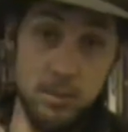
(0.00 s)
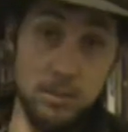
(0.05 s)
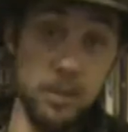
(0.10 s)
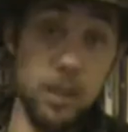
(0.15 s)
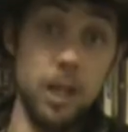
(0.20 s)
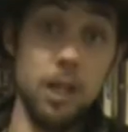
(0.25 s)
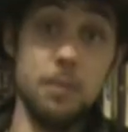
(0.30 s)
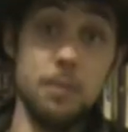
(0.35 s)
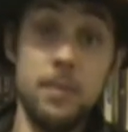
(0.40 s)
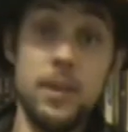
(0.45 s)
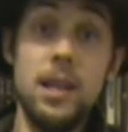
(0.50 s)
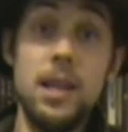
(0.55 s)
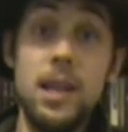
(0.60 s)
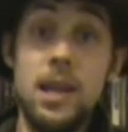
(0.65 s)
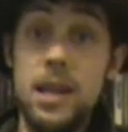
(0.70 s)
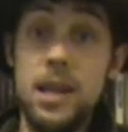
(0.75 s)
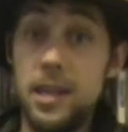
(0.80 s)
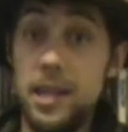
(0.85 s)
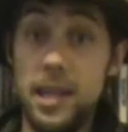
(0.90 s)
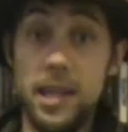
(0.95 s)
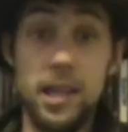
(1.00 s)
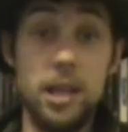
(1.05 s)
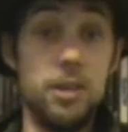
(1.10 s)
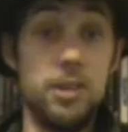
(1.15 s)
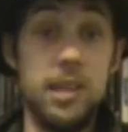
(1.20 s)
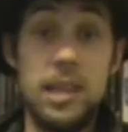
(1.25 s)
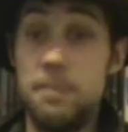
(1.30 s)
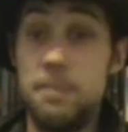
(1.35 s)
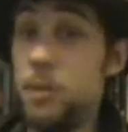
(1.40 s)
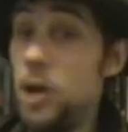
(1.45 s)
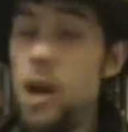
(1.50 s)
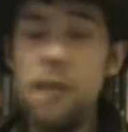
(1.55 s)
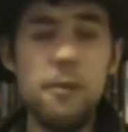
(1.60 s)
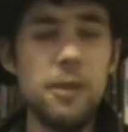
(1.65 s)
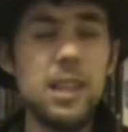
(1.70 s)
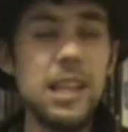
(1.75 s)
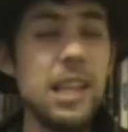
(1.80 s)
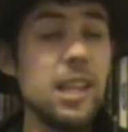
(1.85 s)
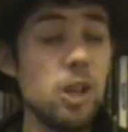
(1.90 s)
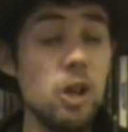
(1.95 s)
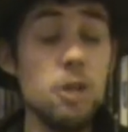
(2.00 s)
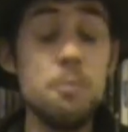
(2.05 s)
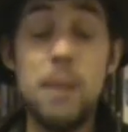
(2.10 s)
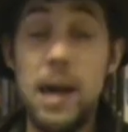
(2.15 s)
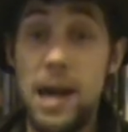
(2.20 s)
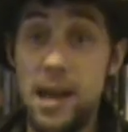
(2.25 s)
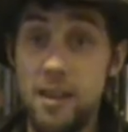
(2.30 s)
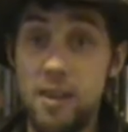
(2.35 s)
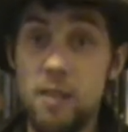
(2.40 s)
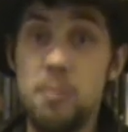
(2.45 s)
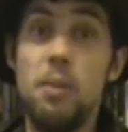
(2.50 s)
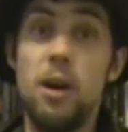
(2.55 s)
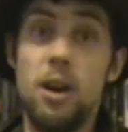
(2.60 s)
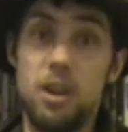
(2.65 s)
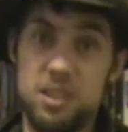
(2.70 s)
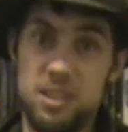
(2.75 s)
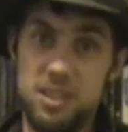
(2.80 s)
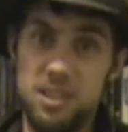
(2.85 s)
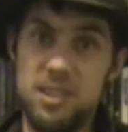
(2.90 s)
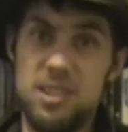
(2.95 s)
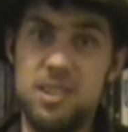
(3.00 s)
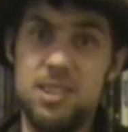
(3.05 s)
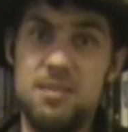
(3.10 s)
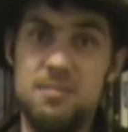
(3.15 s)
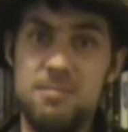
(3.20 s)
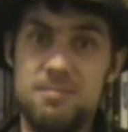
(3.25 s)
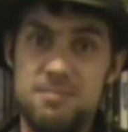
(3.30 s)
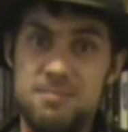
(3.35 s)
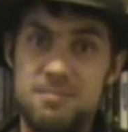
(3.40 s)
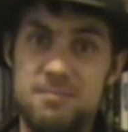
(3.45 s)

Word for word: Well, there goes a perfectly good pair of boxes.